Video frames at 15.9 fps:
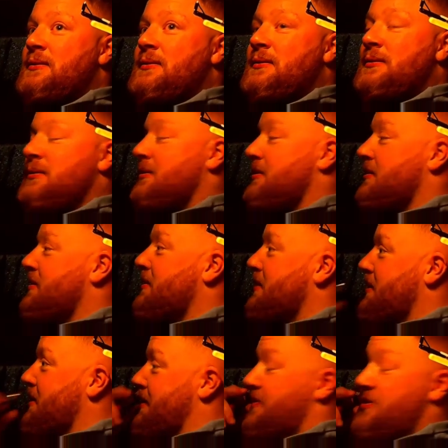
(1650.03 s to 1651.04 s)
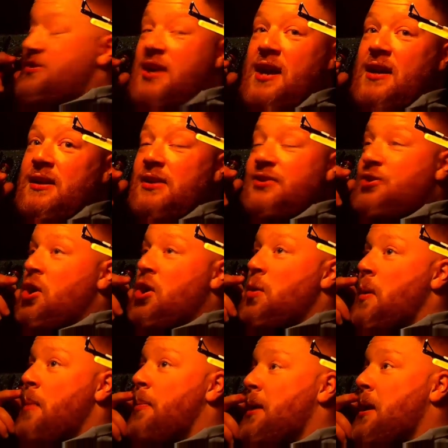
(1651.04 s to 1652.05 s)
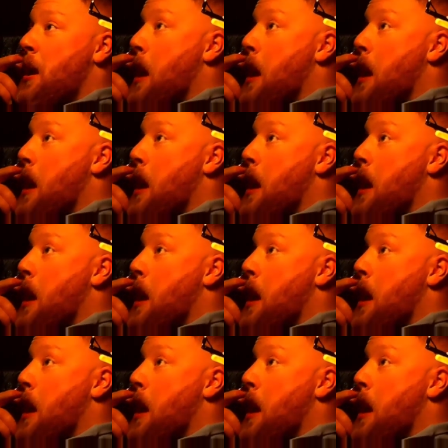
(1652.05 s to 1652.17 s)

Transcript: Even sang a little song at one point.